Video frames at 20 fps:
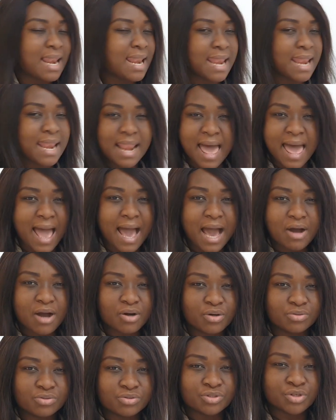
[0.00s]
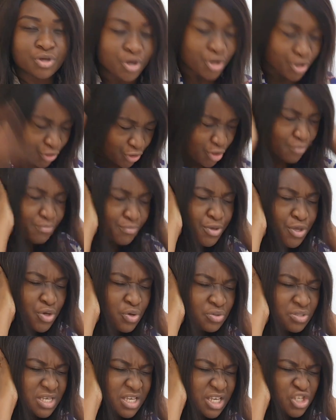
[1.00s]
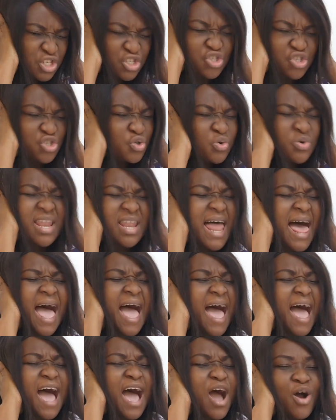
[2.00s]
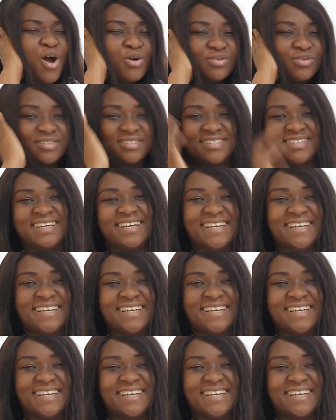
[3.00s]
Loud. The music is too loud.